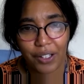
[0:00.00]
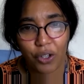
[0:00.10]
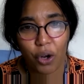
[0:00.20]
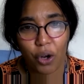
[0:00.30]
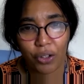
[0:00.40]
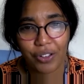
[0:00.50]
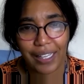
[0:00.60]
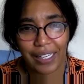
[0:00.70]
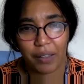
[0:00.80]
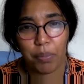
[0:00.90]

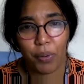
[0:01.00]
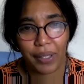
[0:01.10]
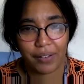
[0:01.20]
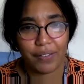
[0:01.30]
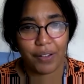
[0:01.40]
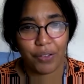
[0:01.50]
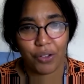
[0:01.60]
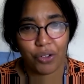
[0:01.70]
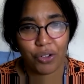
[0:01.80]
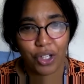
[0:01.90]
contact points. So
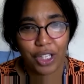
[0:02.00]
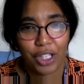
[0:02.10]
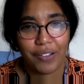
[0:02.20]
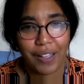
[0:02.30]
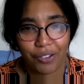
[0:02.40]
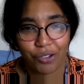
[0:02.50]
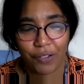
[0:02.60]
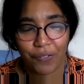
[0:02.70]
if